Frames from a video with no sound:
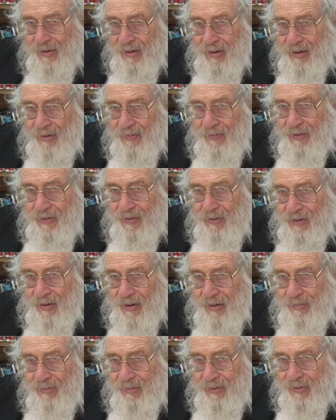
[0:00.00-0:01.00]
Even you
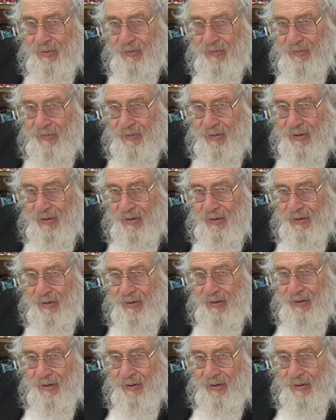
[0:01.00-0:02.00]
wrap a
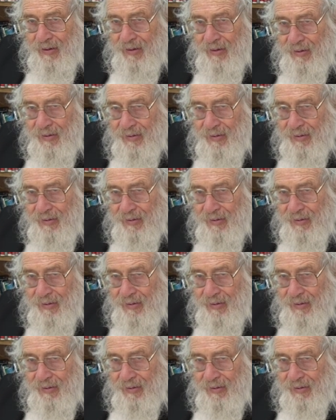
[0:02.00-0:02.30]
little.